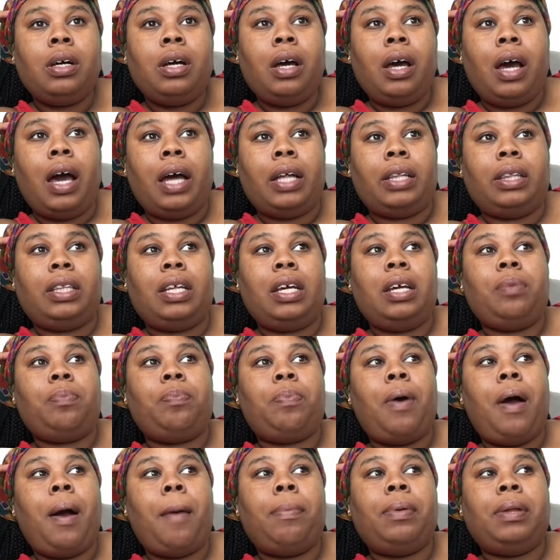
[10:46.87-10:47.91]
I think
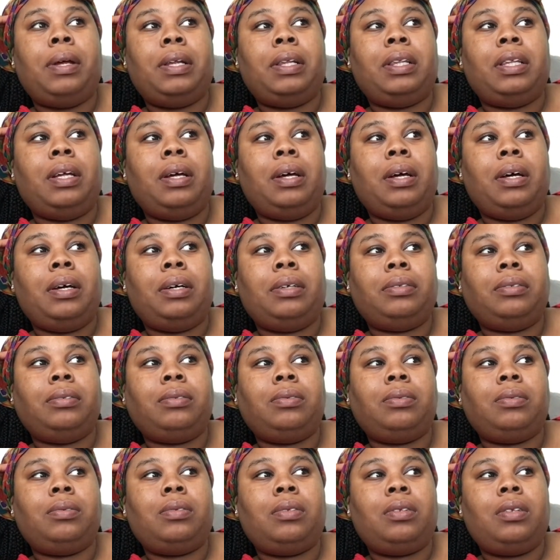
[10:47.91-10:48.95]
probably the
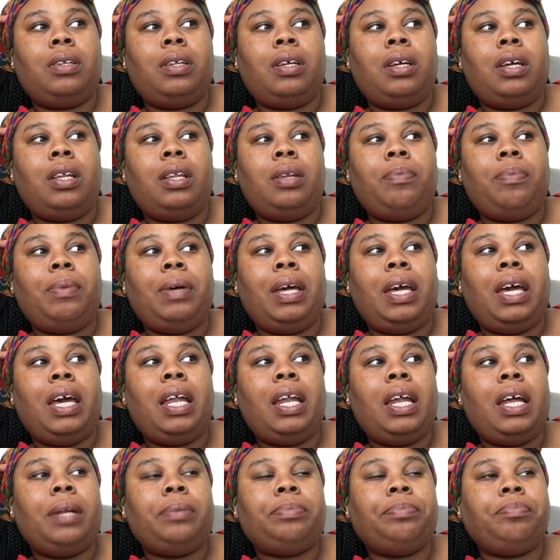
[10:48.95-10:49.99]
in the
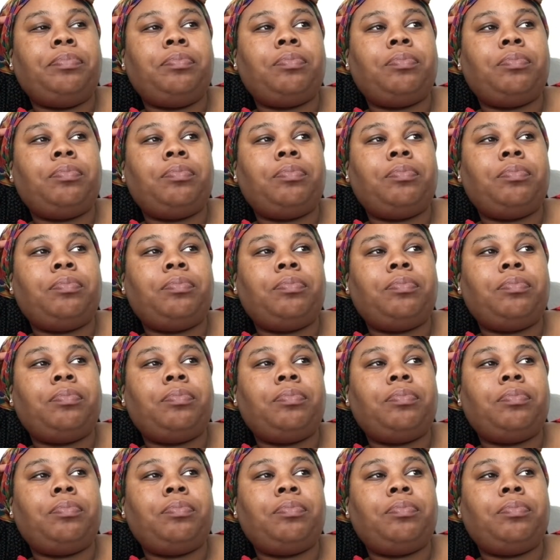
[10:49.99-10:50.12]
beginning.